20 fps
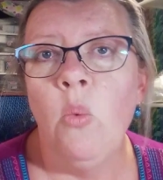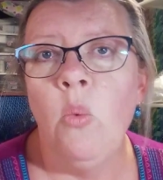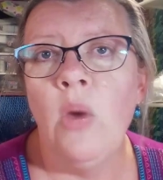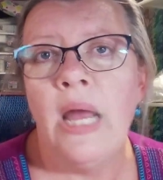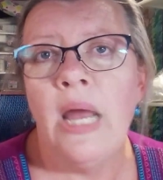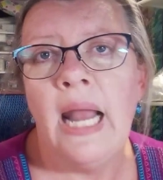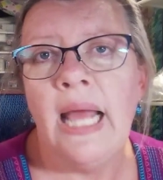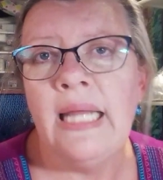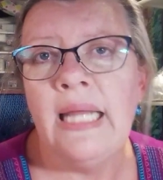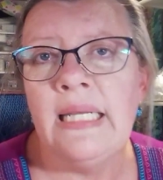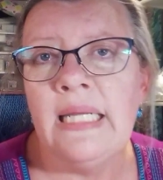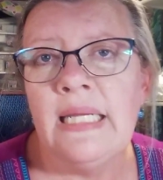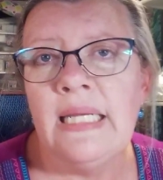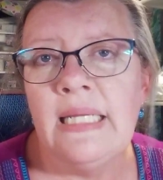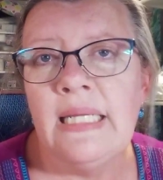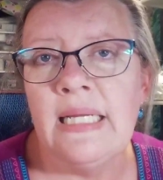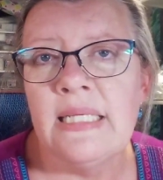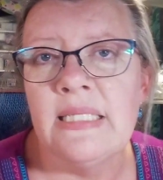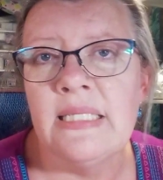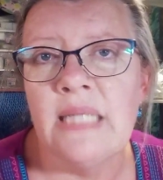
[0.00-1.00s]
What I
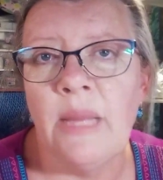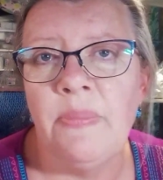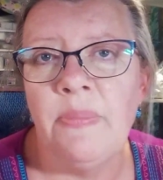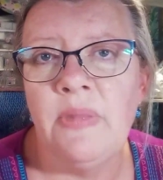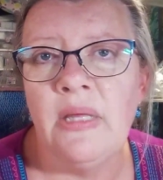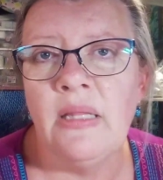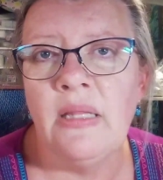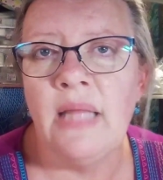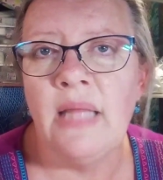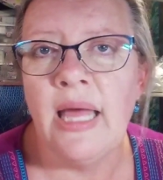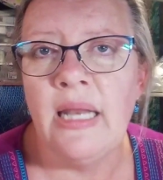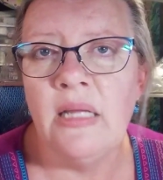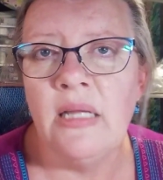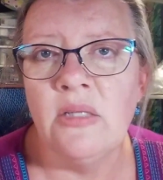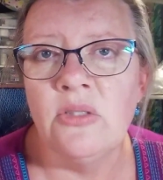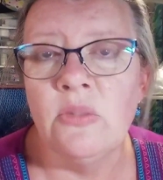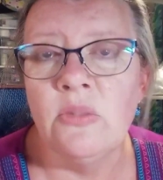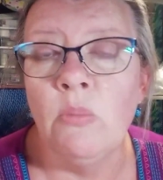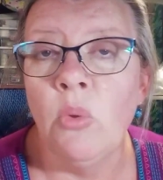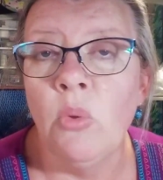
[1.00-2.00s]
need is something
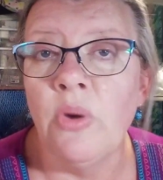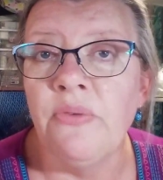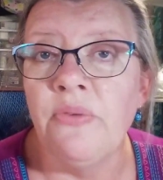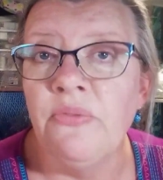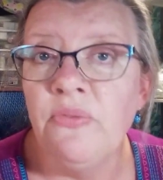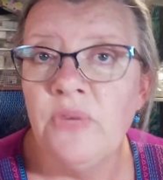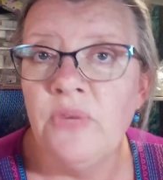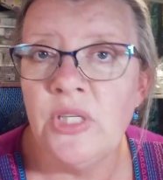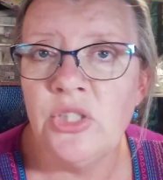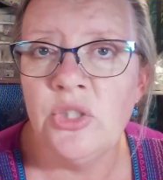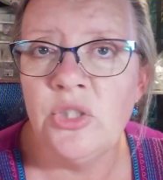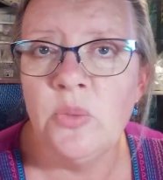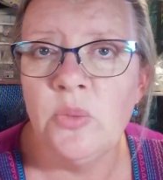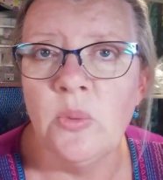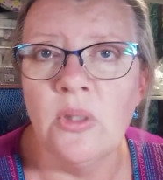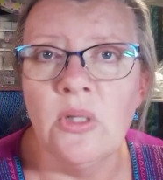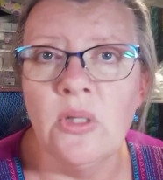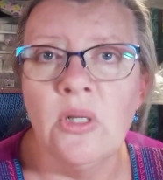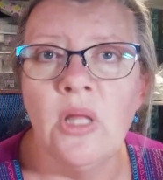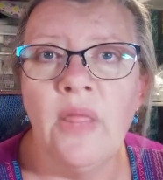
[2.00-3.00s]
that is more
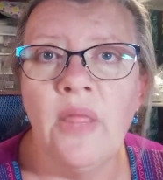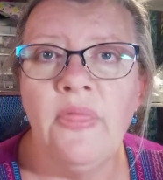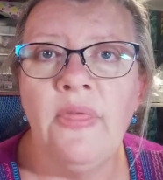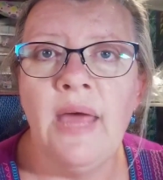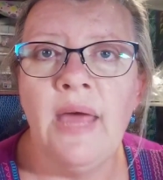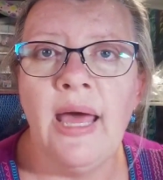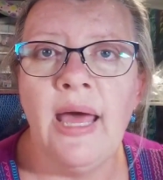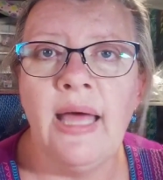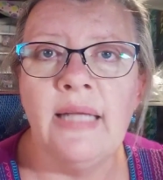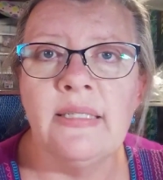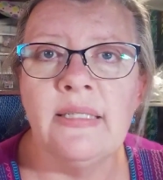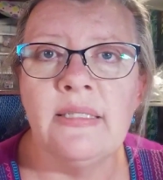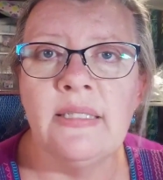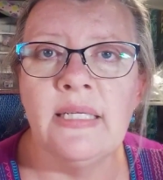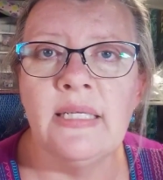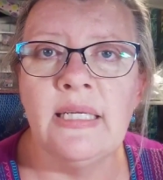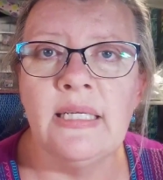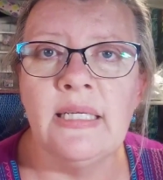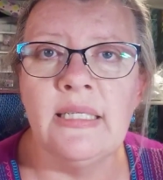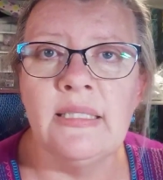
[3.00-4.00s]
visual,
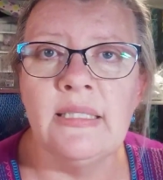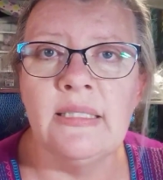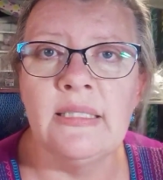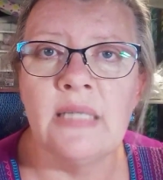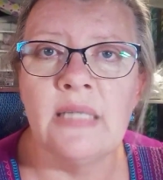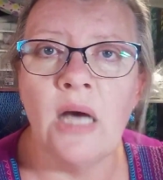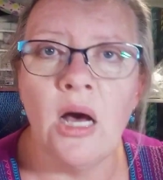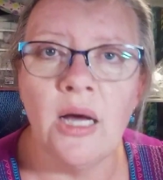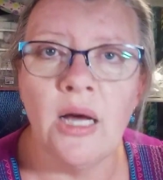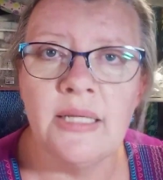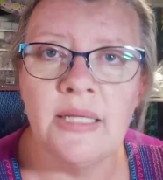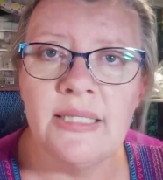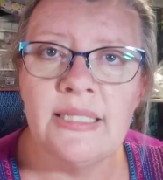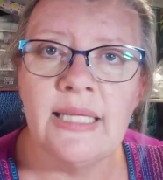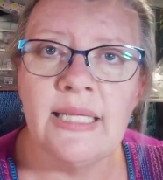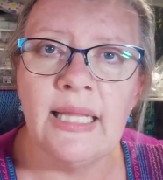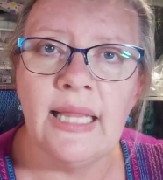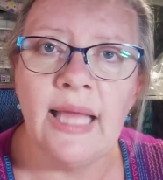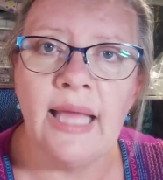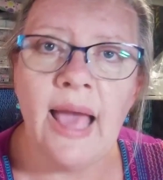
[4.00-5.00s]
that is
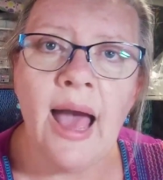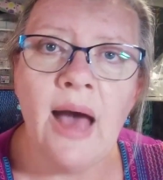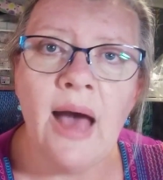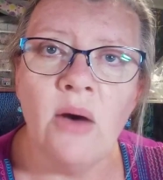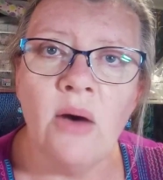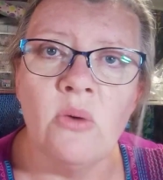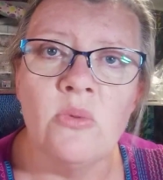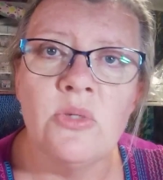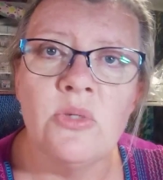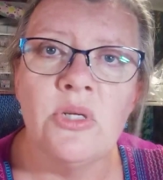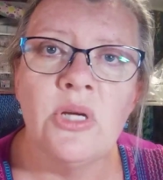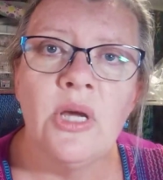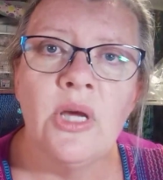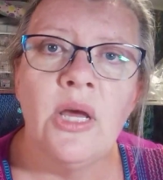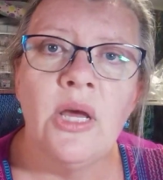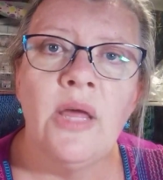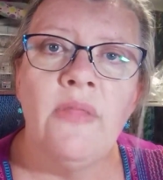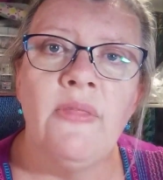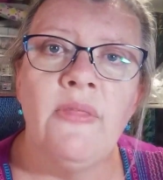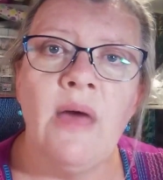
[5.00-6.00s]
constantly out,
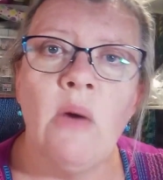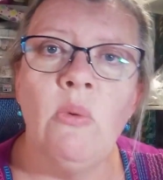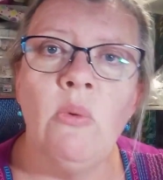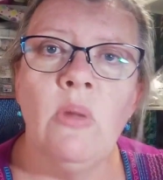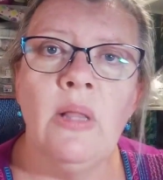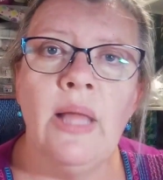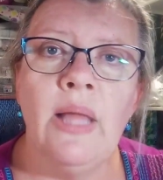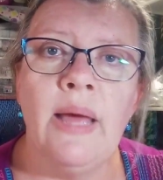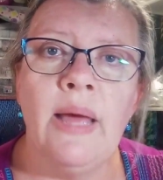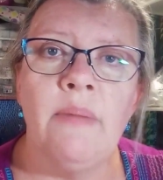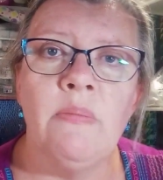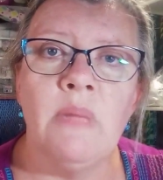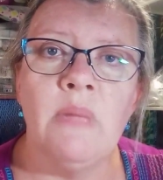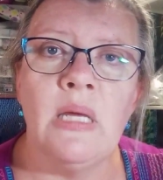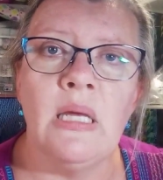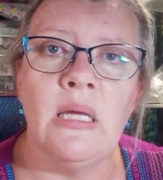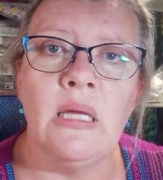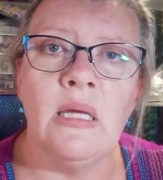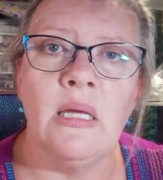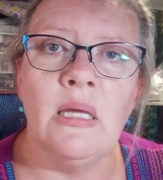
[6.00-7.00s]
that will let
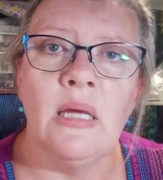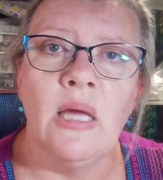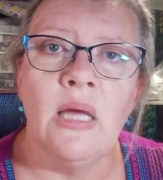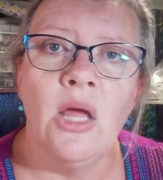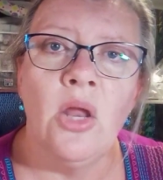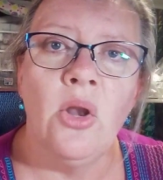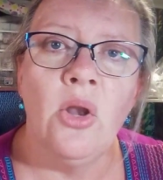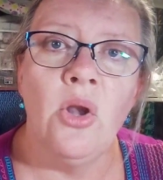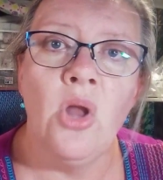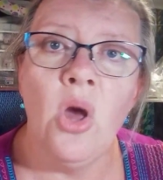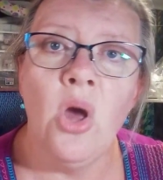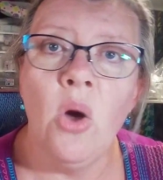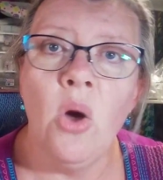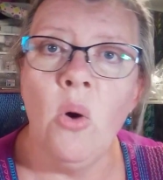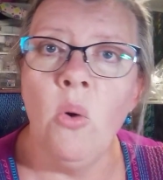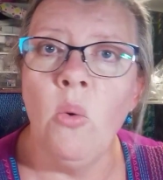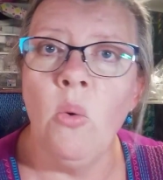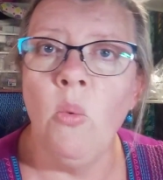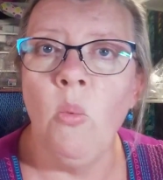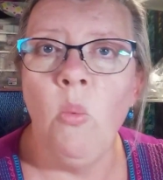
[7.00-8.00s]
me
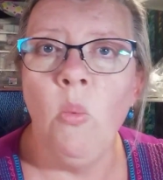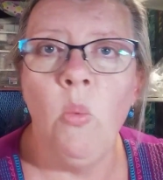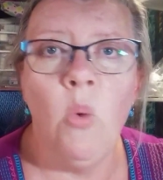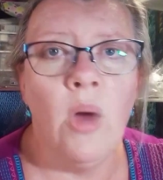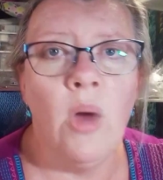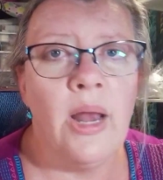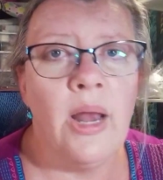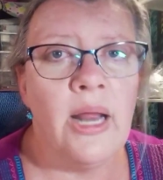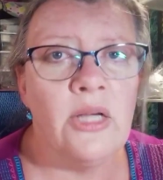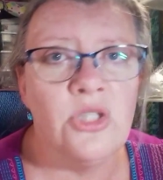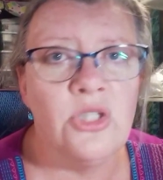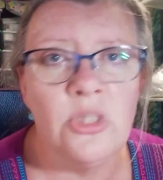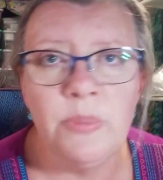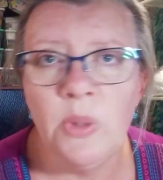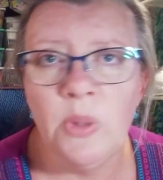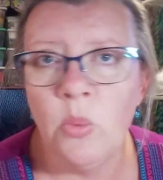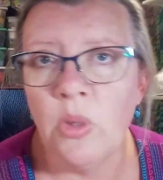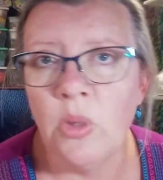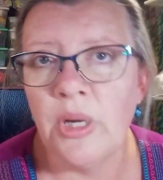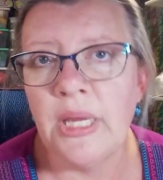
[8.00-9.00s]
know what I
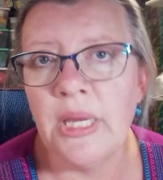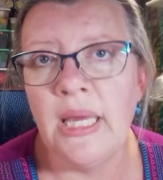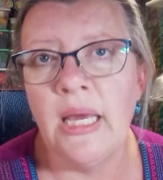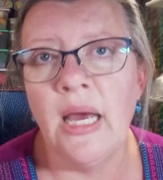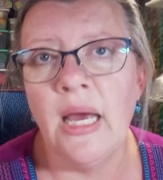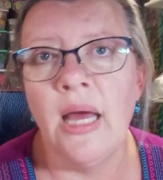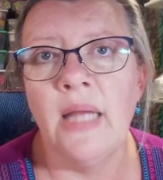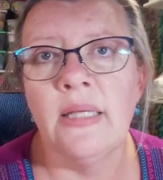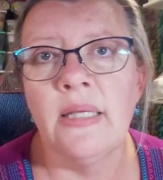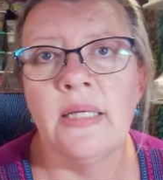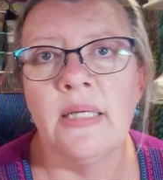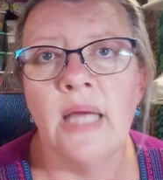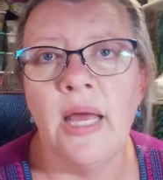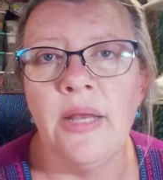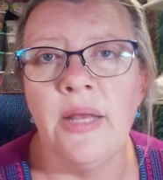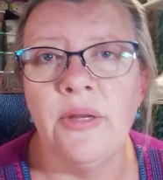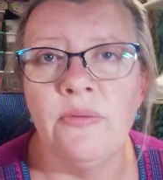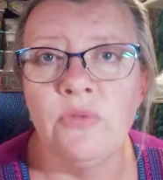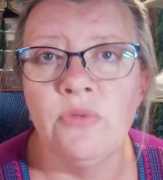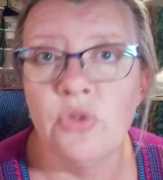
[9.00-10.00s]
should be working on,
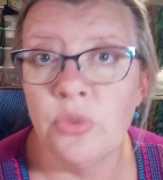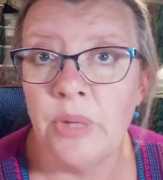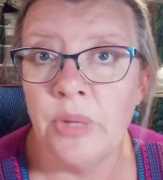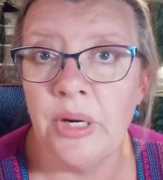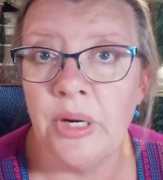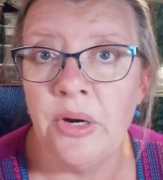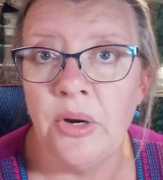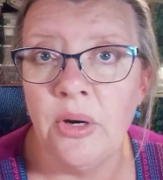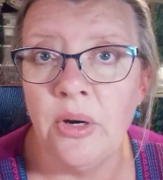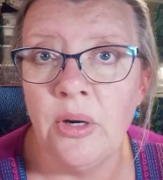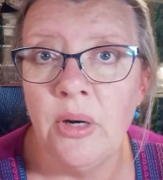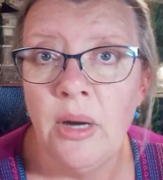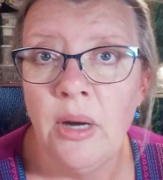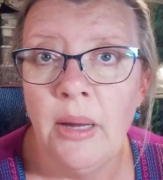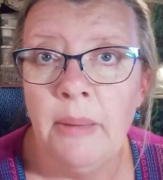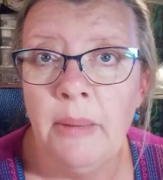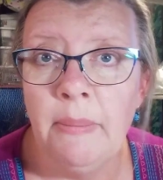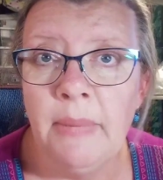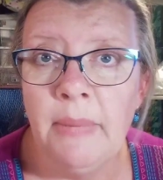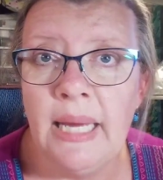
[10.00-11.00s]
kind of
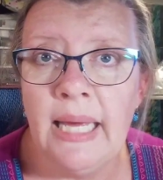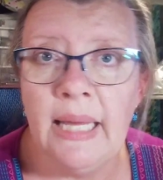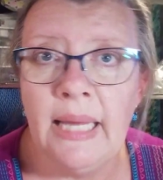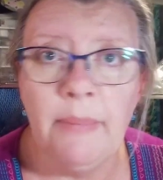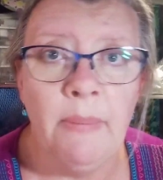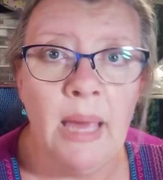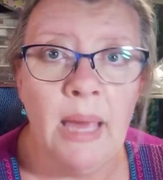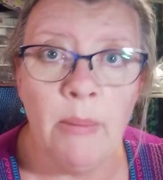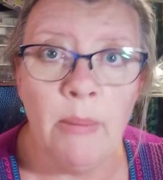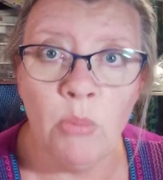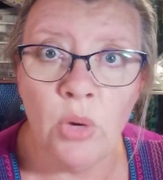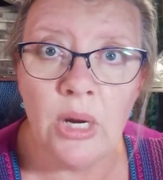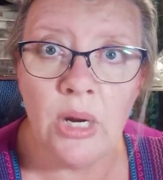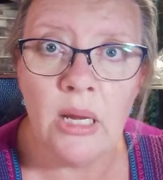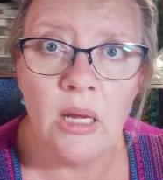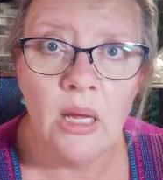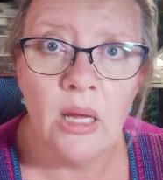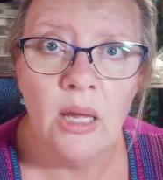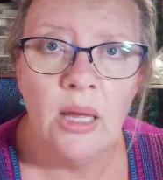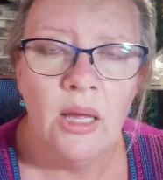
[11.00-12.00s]
trigger my
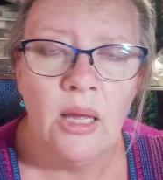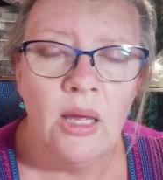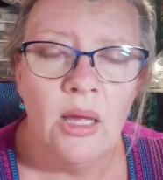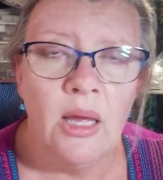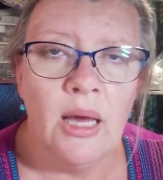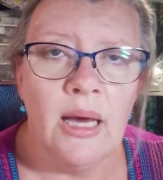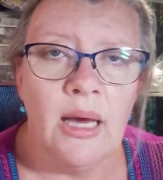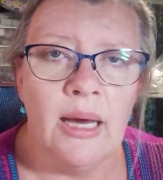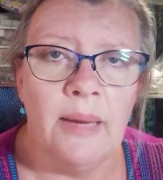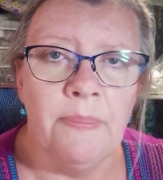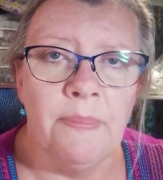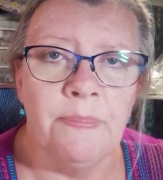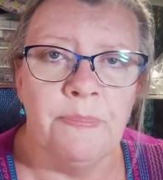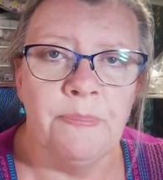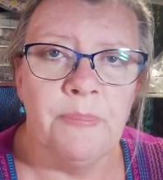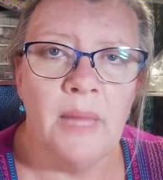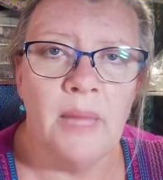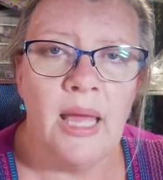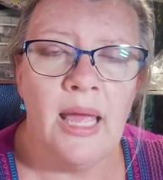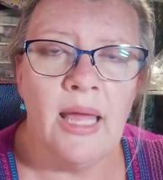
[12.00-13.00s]
memory,
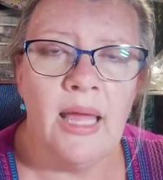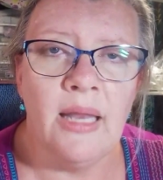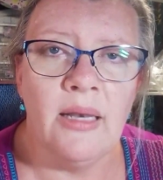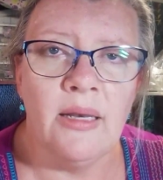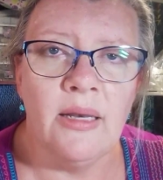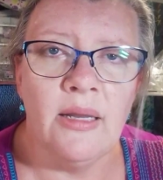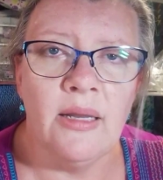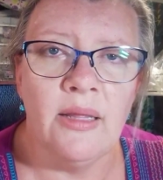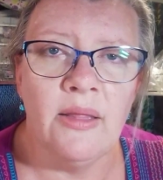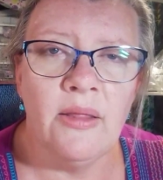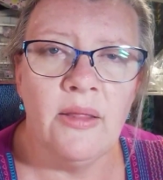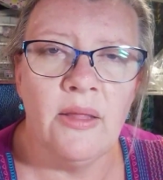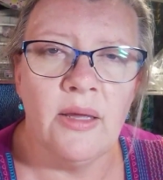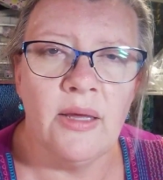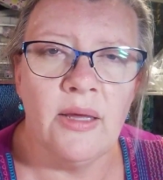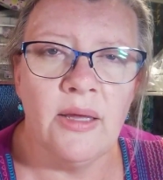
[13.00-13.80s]
and